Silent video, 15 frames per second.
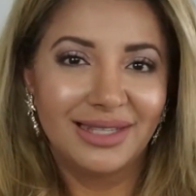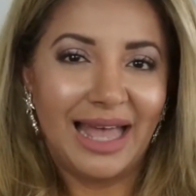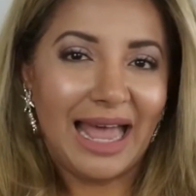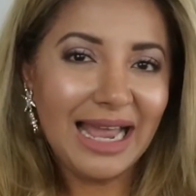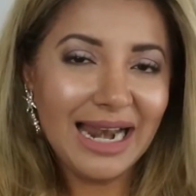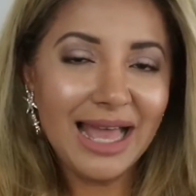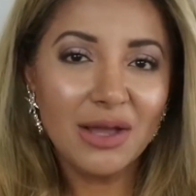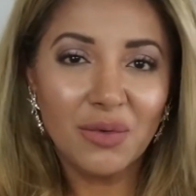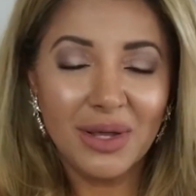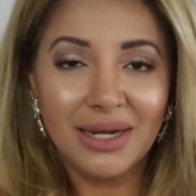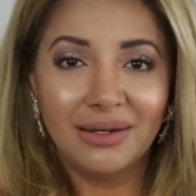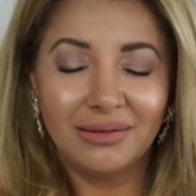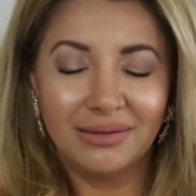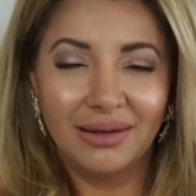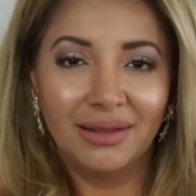I like
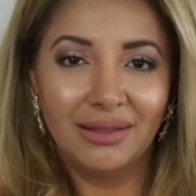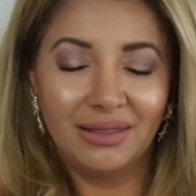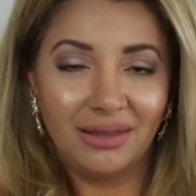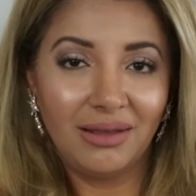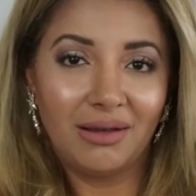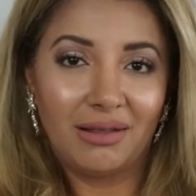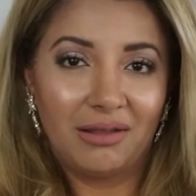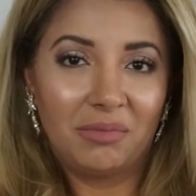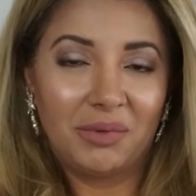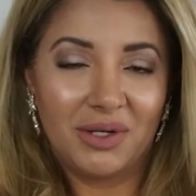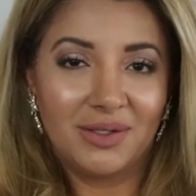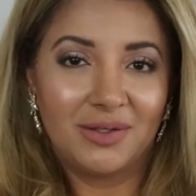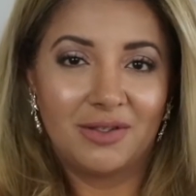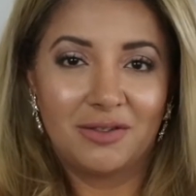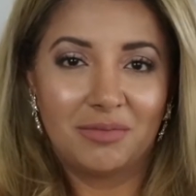when the other
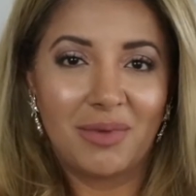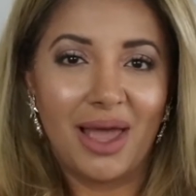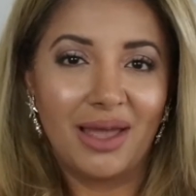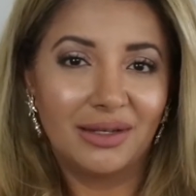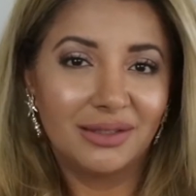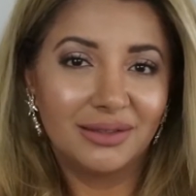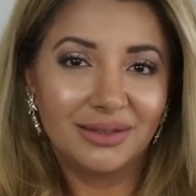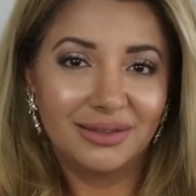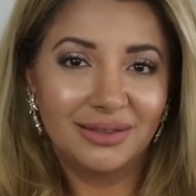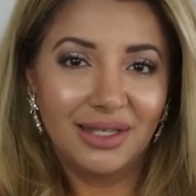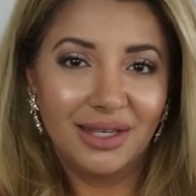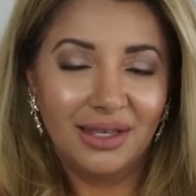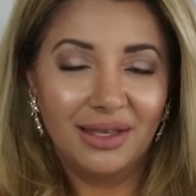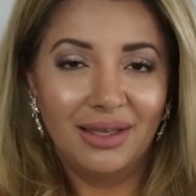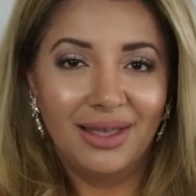person smiles.
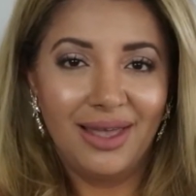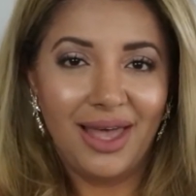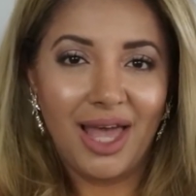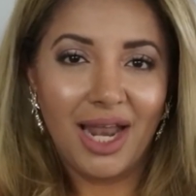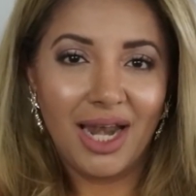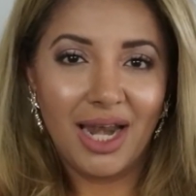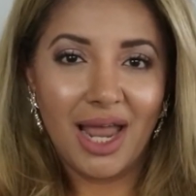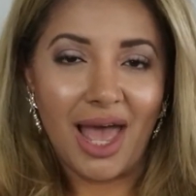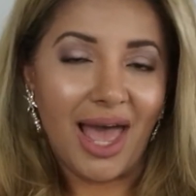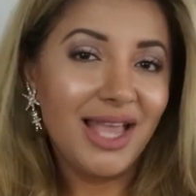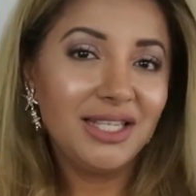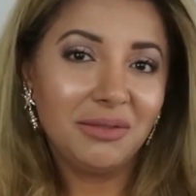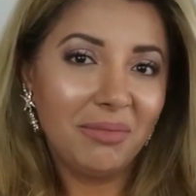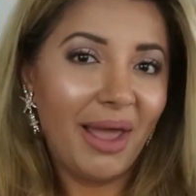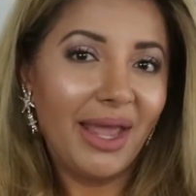And
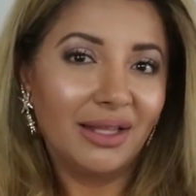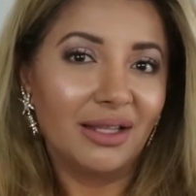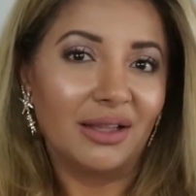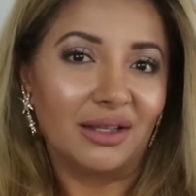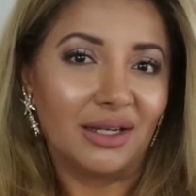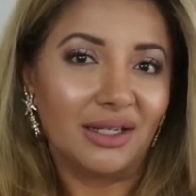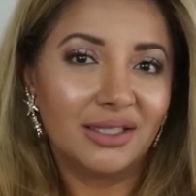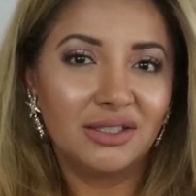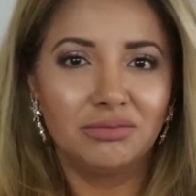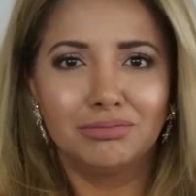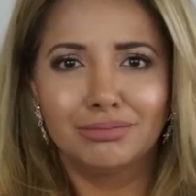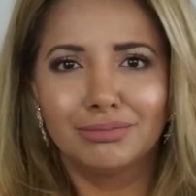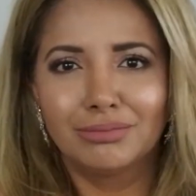I smile a lot